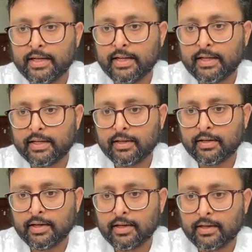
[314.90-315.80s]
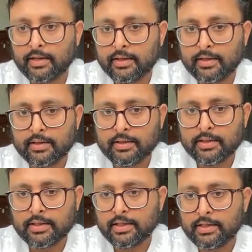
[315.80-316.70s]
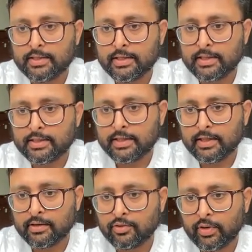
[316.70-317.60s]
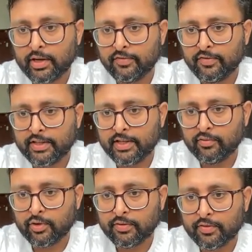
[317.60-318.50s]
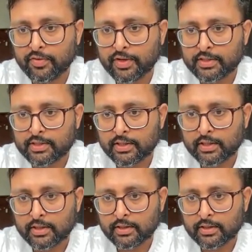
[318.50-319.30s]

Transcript: sitting here and she's listening to everything whatever we are saying.